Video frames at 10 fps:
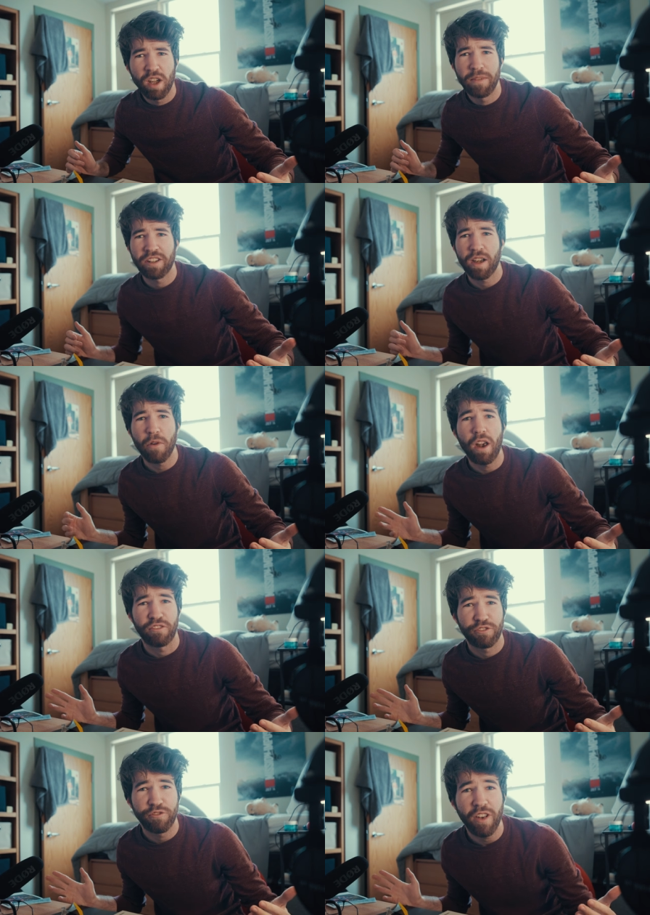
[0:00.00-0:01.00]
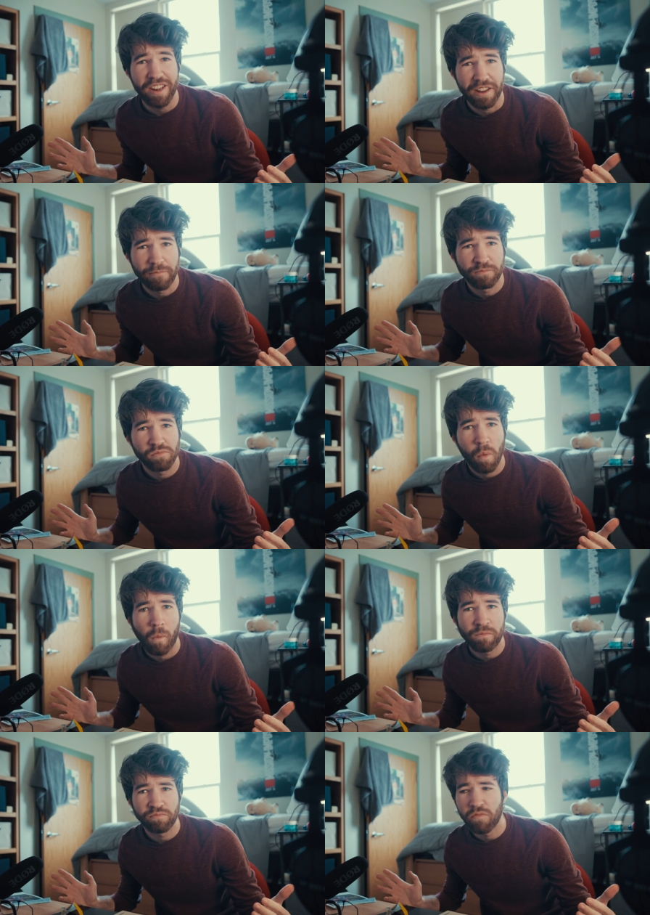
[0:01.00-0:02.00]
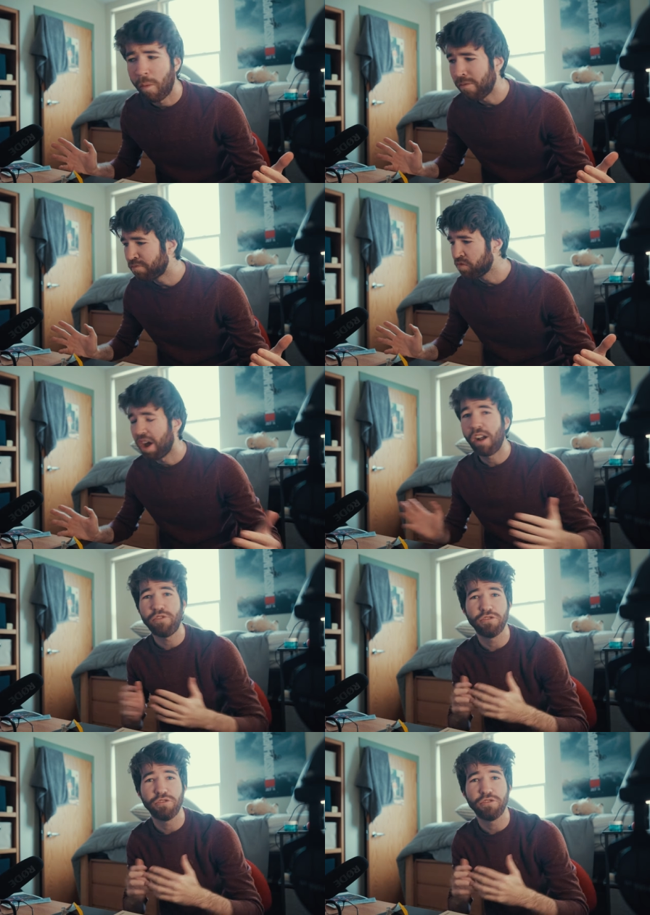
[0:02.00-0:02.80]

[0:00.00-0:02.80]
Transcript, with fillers: mean, come on, it's funny. Have